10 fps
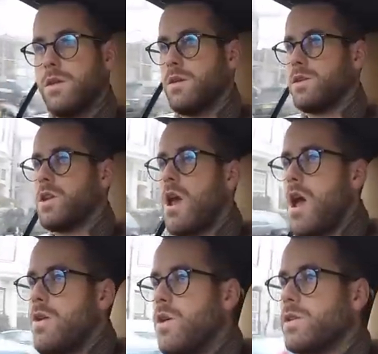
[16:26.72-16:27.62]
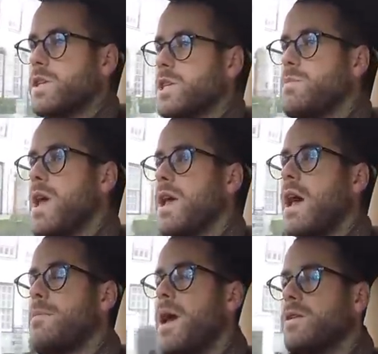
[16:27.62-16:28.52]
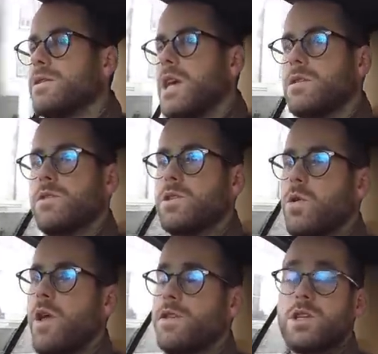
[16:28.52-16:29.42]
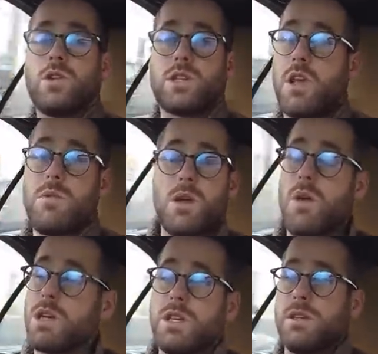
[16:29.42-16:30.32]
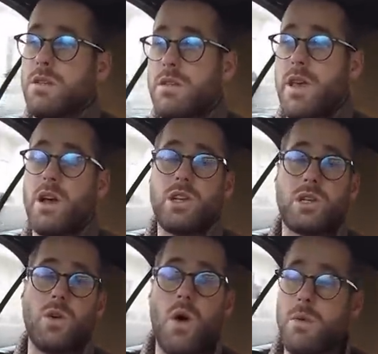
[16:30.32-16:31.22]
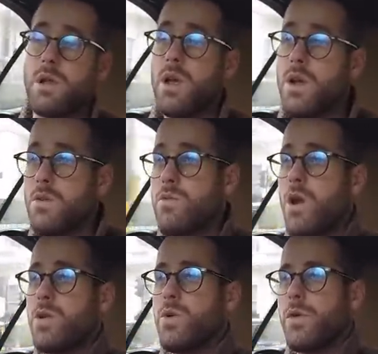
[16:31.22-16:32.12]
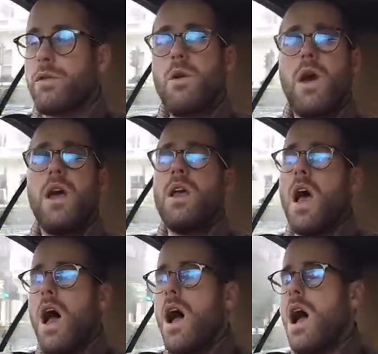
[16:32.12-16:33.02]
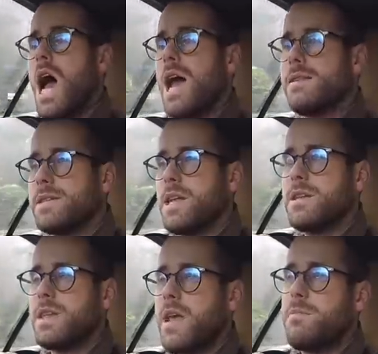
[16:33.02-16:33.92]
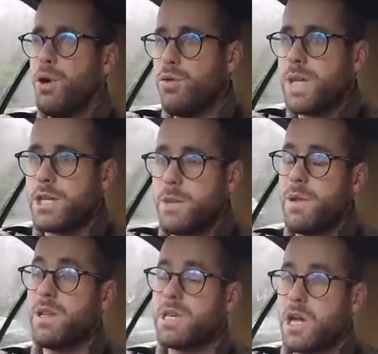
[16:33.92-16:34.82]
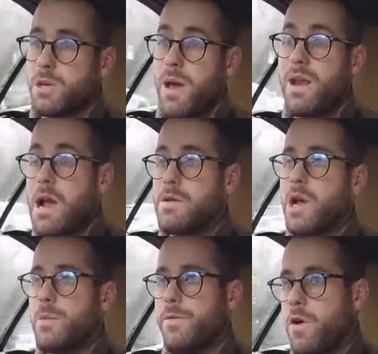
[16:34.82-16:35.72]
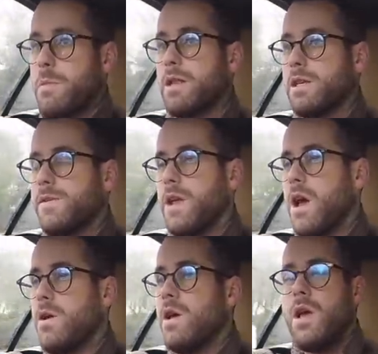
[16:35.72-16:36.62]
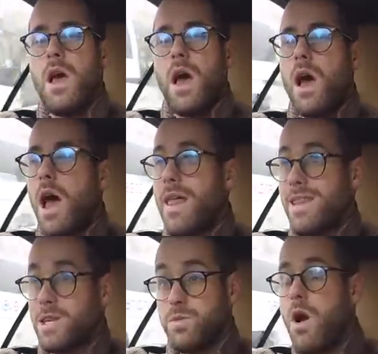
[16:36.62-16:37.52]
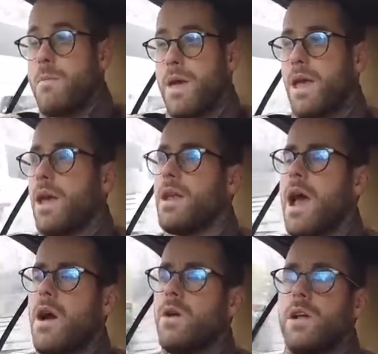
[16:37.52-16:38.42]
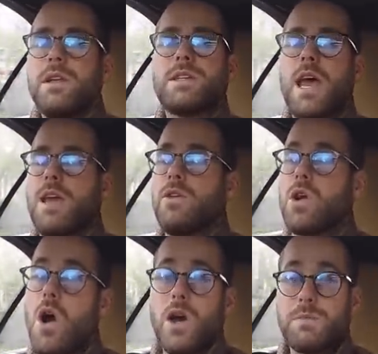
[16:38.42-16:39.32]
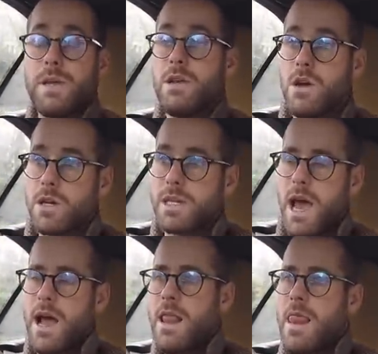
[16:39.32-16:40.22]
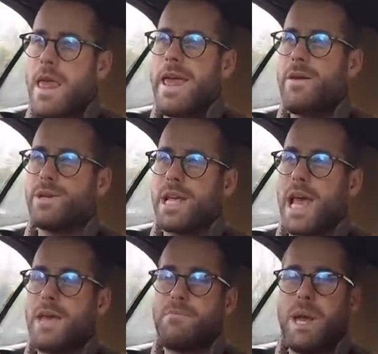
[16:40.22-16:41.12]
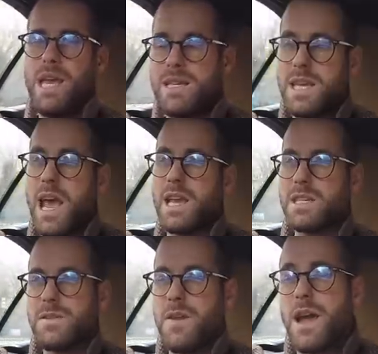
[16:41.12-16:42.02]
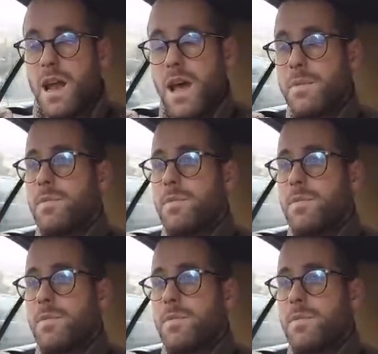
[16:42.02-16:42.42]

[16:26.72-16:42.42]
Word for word: So no, not a smear campaign on Tesla at all. I've just got so many questions on the thing, I just thought I would run you all through it. Uh, and since then, Paul's actually been in touch about an hour ago before I made this video, and this is why I'm making it now, saying your car has been looked at. It was a PCS failure.